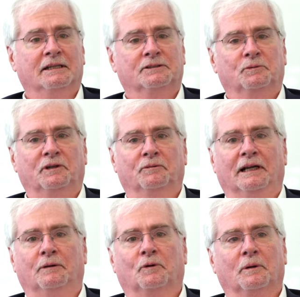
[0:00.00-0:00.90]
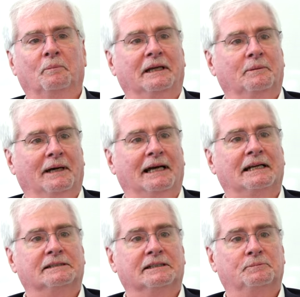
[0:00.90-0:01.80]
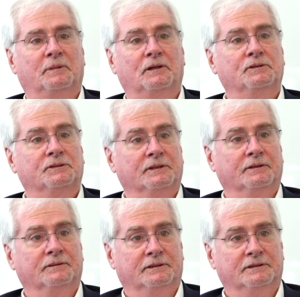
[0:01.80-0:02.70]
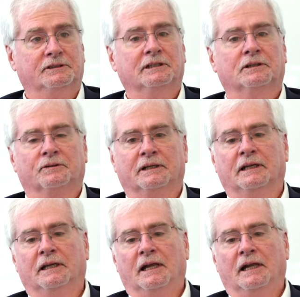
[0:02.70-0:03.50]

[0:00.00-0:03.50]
So we really want to minimize exposure to children.